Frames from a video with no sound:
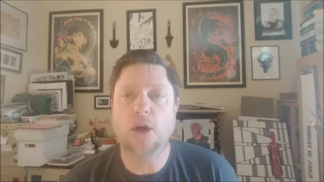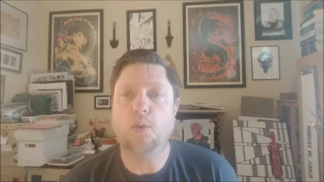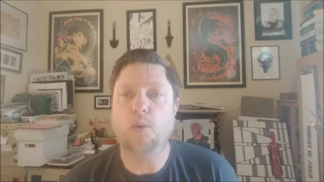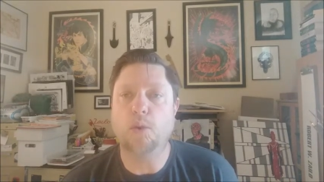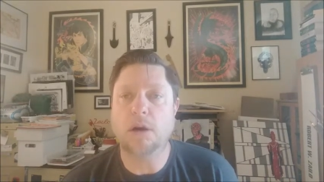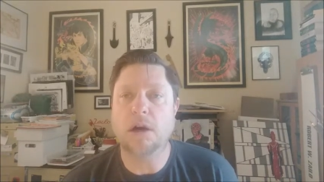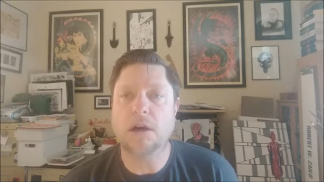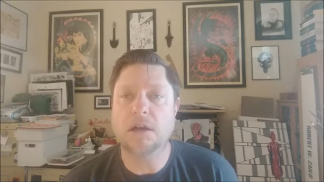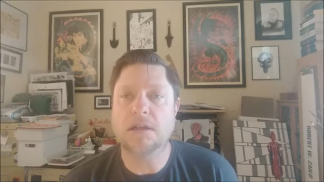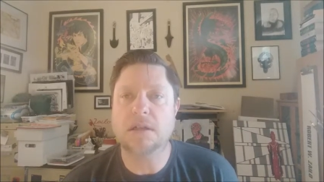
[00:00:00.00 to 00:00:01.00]

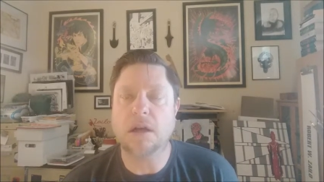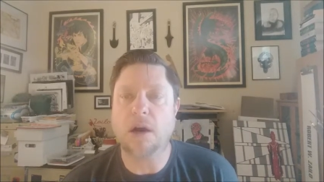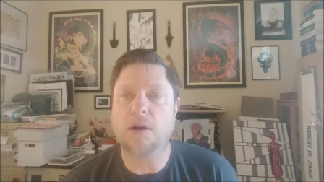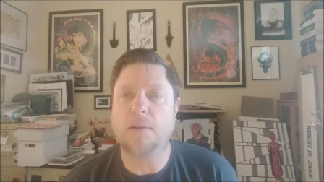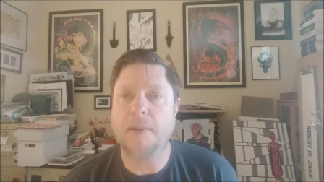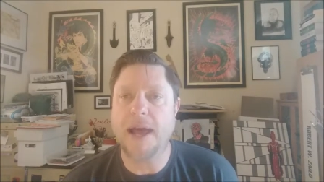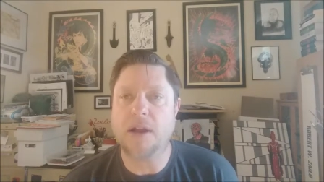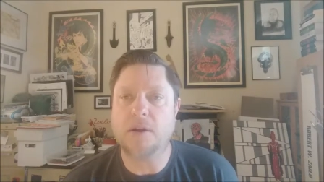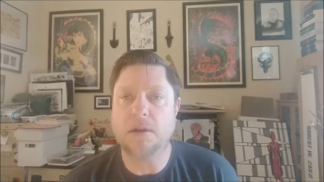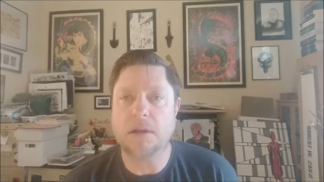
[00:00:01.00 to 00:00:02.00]
Words are
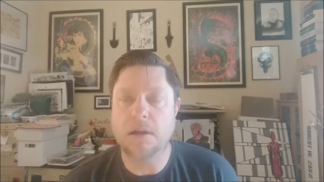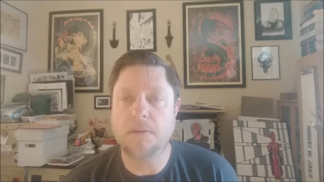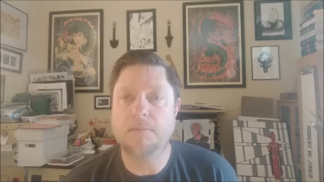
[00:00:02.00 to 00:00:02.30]
grammatical.